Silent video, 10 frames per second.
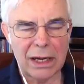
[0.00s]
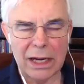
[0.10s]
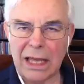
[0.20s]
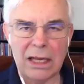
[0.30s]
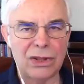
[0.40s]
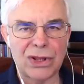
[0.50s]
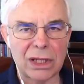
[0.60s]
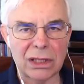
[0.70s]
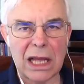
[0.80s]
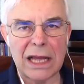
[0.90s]
anything
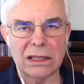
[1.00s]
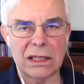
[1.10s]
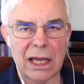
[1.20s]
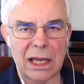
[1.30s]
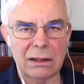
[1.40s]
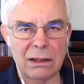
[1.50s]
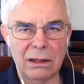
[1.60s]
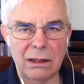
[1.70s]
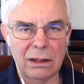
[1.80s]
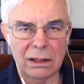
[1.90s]
like that,
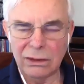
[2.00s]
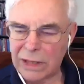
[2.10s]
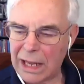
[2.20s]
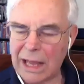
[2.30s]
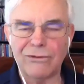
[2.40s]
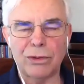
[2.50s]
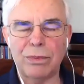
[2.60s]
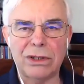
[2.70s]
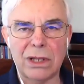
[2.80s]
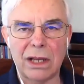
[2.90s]
they have to be
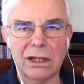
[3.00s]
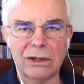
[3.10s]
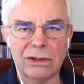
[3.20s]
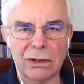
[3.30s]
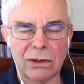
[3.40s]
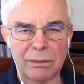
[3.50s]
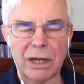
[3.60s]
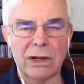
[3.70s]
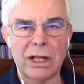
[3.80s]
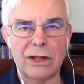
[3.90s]
taken to a
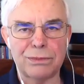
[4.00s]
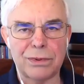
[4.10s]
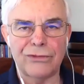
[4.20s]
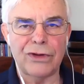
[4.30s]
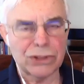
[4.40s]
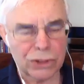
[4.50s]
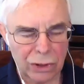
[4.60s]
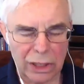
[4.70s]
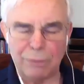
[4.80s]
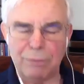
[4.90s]
mental health professional
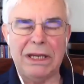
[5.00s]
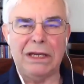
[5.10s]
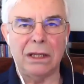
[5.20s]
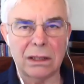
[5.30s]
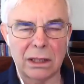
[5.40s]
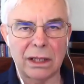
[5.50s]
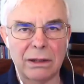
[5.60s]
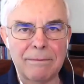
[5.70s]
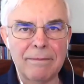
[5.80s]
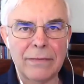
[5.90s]
immediately, mm.